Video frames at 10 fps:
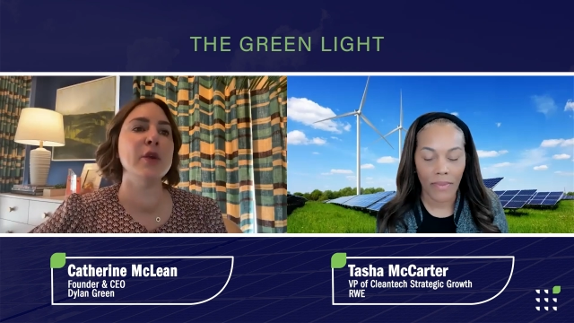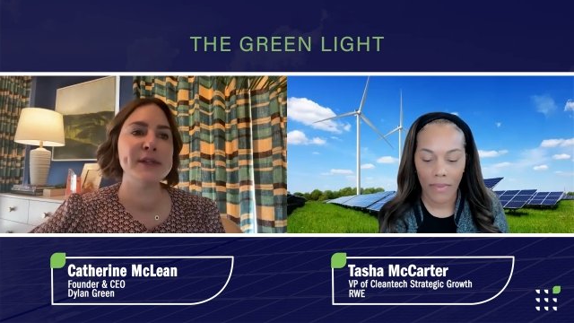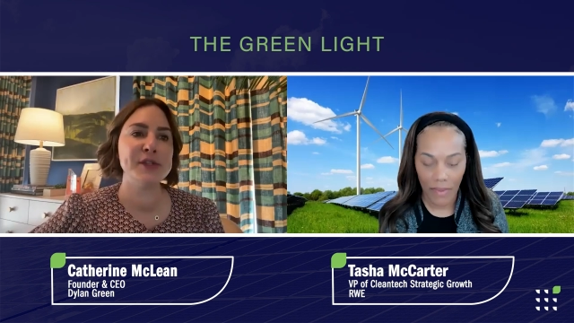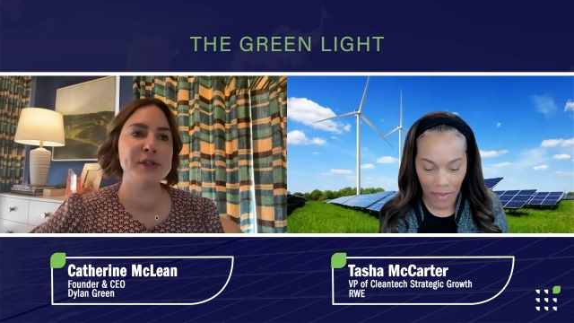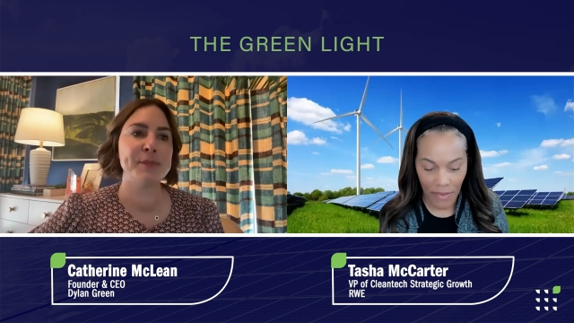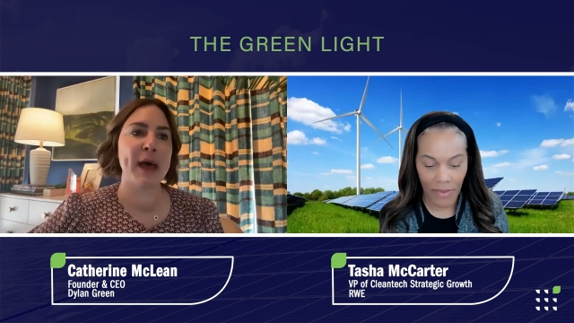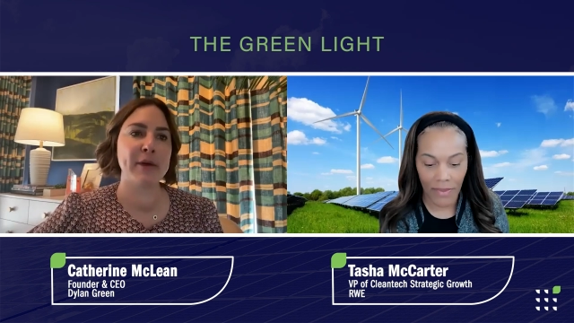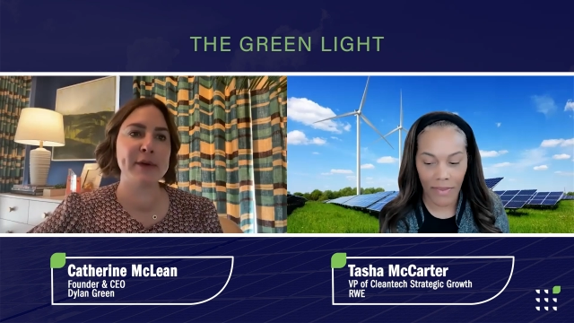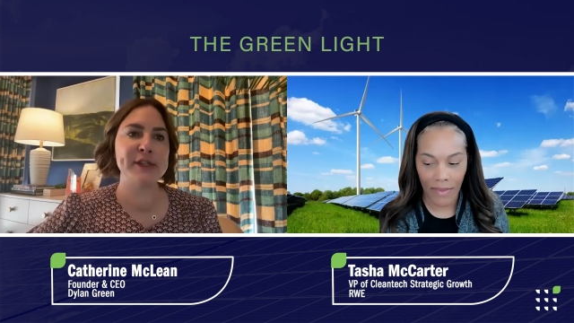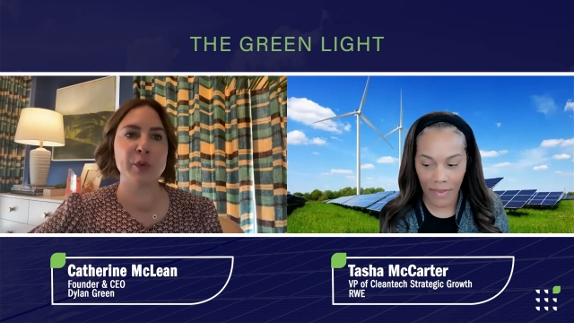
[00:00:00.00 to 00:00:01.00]
Speaker 1: us
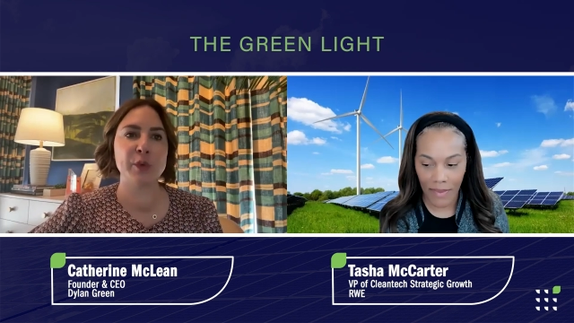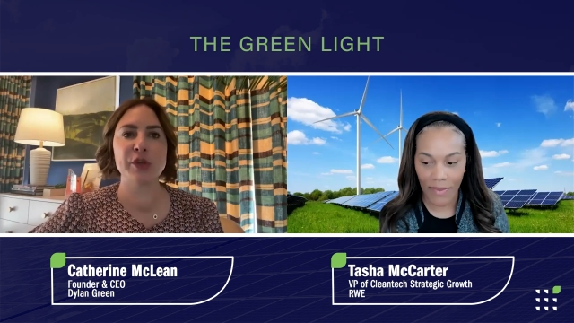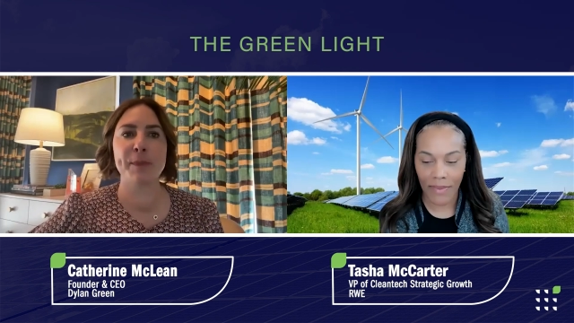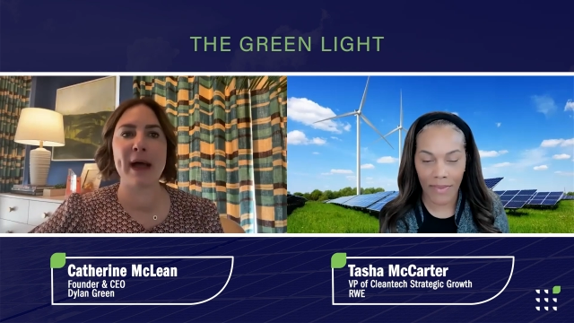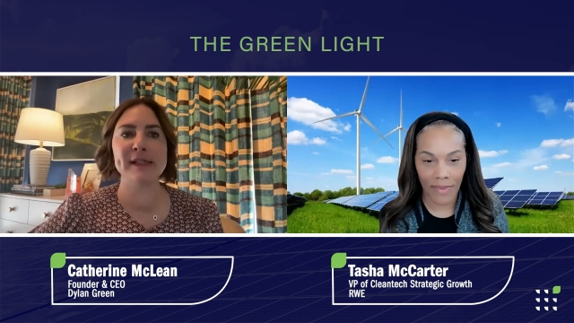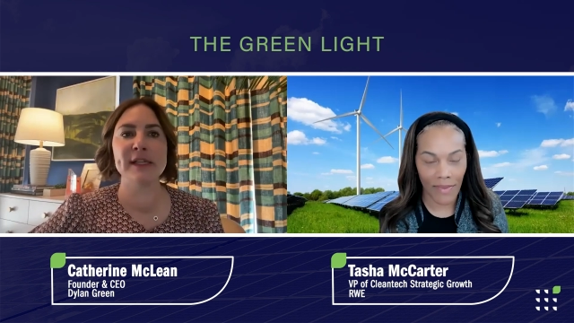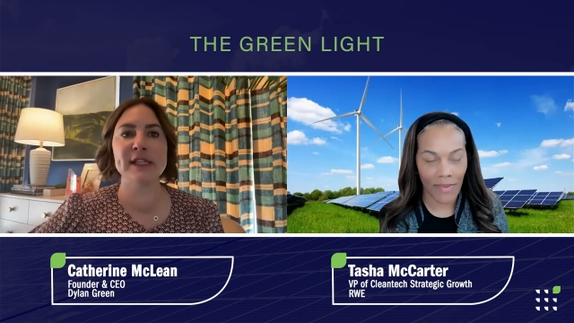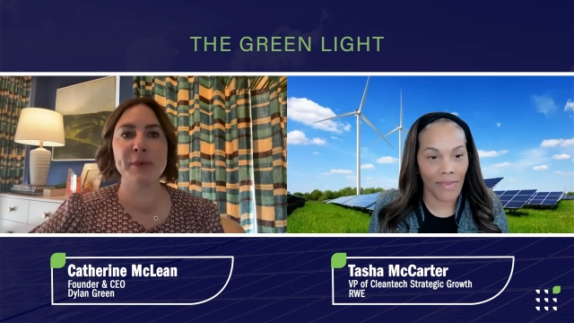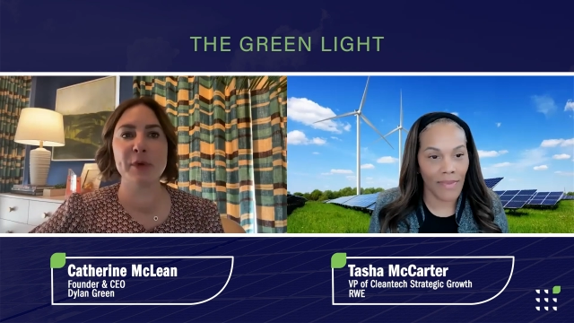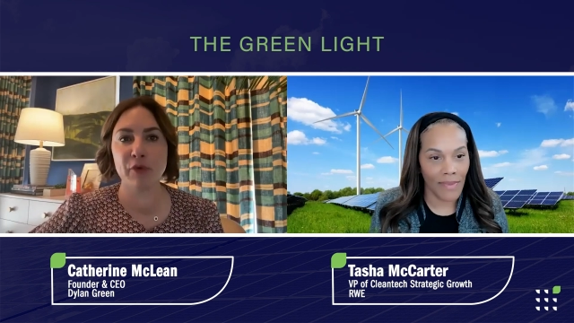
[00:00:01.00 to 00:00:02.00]
battery storage capacity
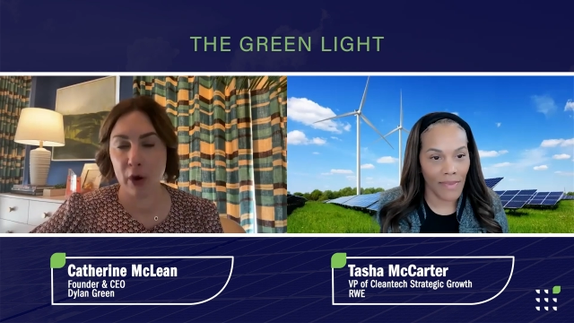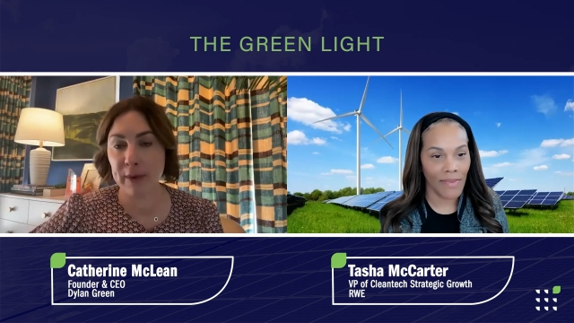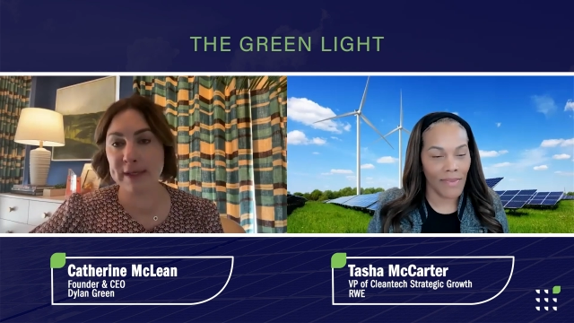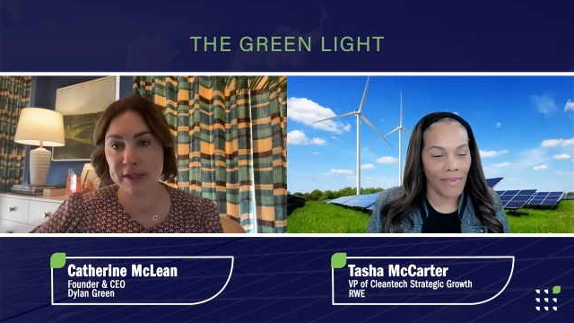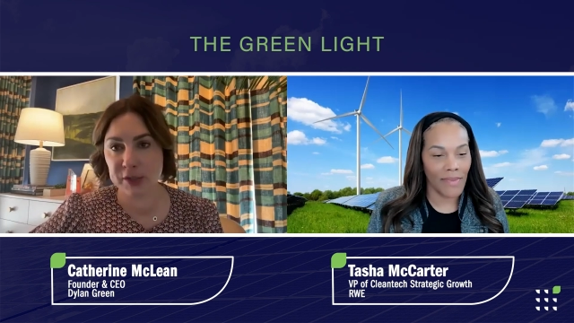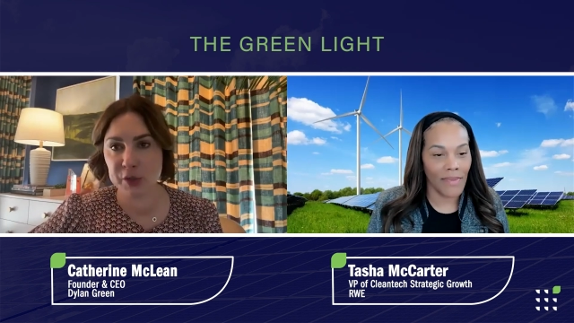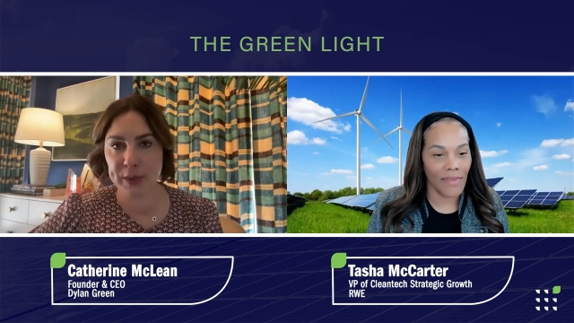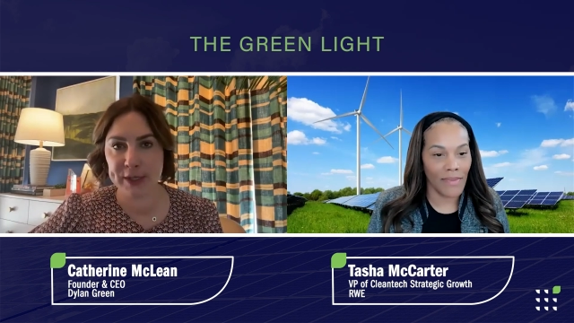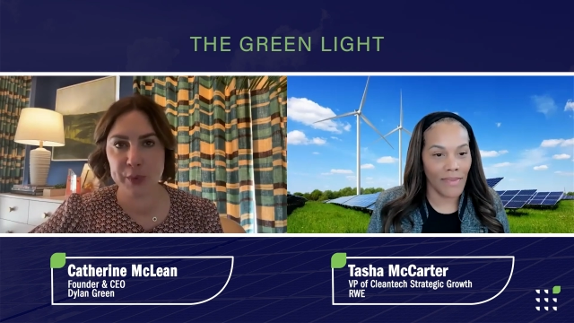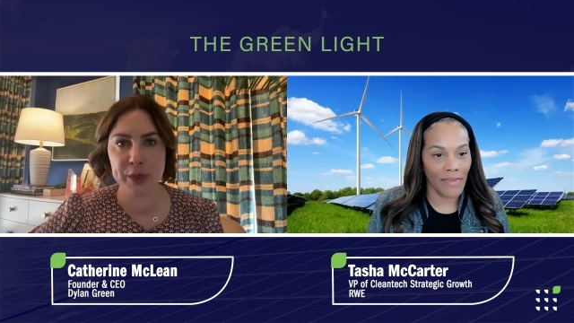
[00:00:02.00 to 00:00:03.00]
has been growing since
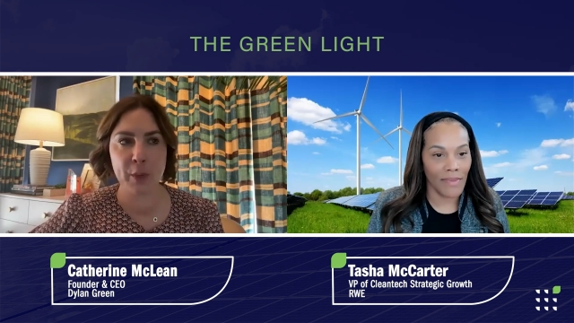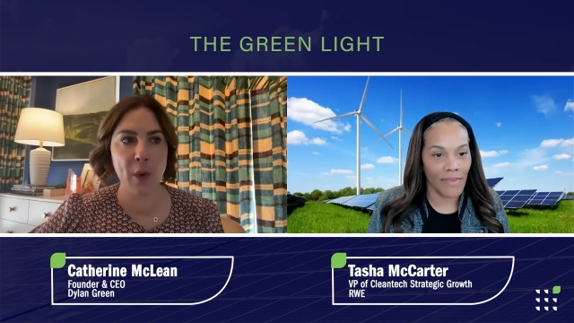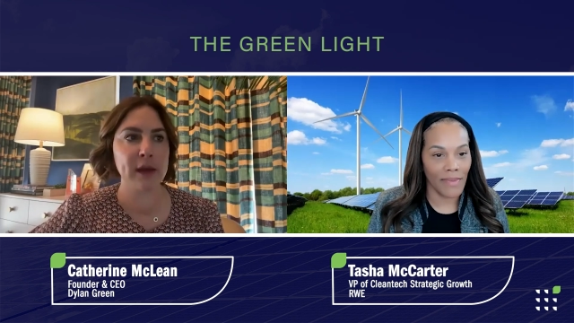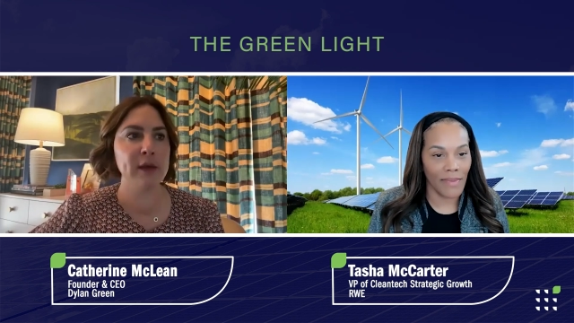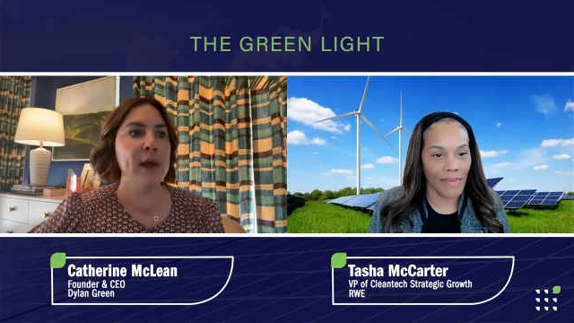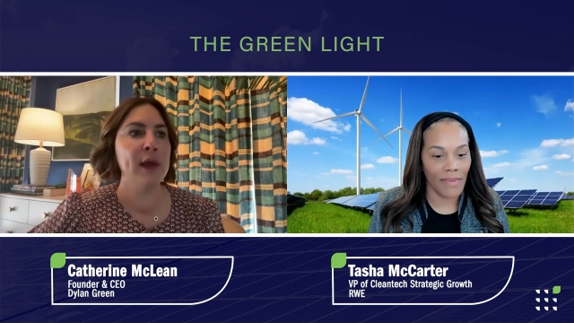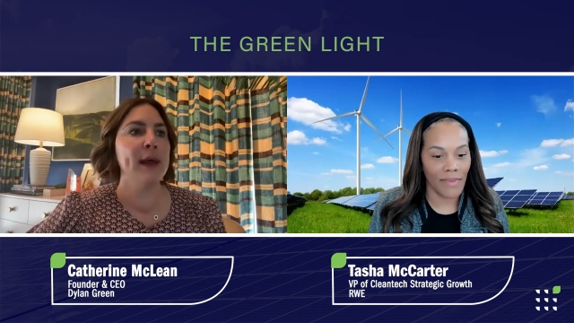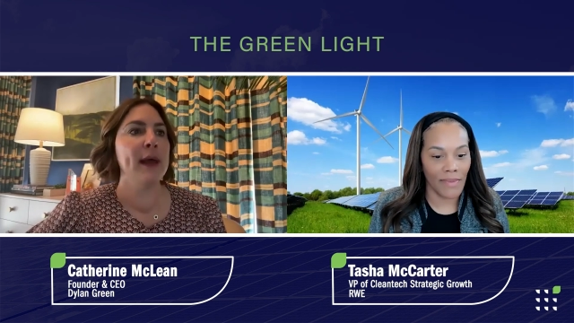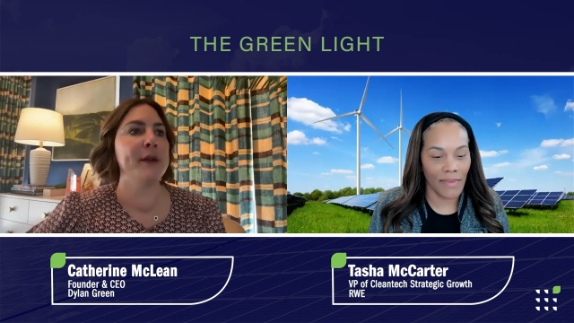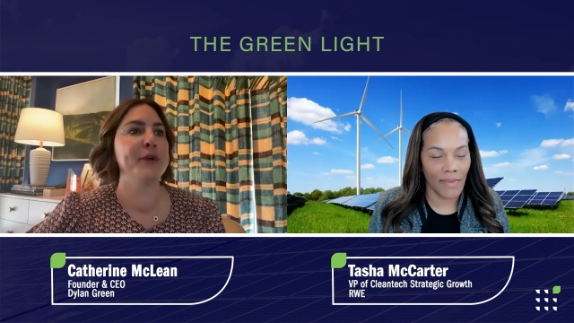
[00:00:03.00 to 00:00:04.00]
2021
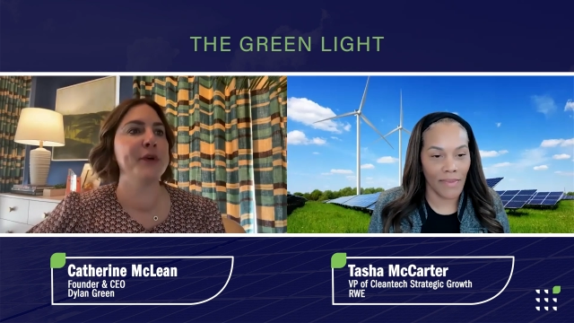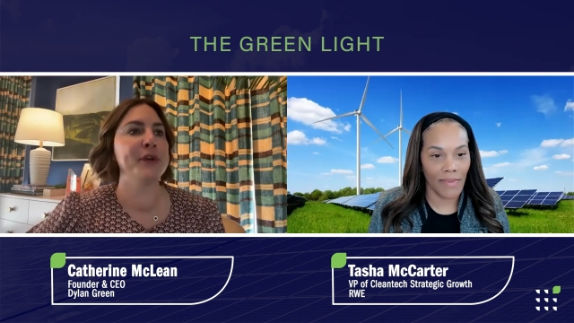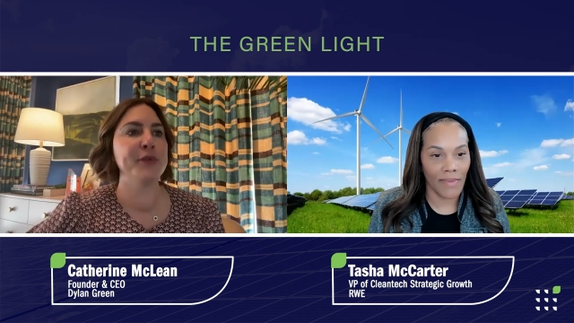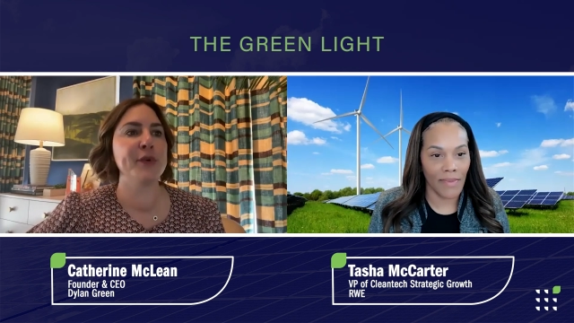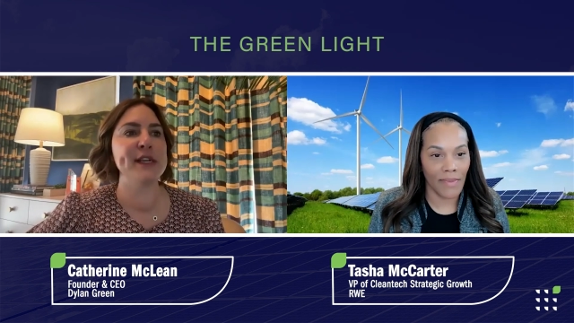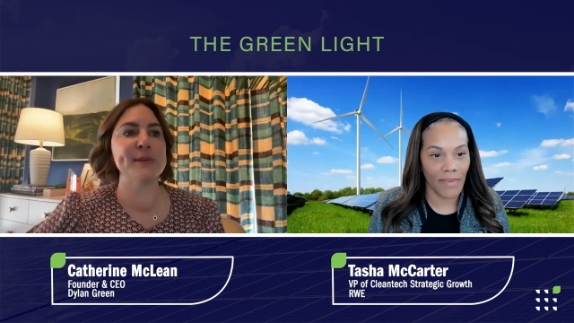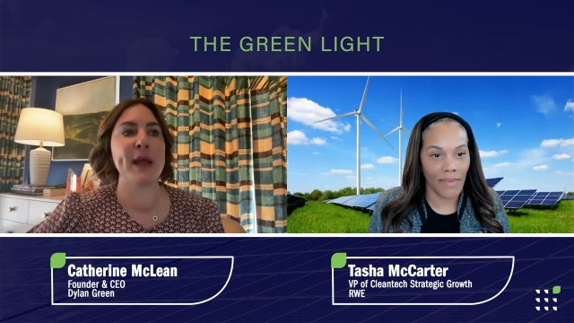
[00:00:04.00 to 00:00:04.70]
and could increase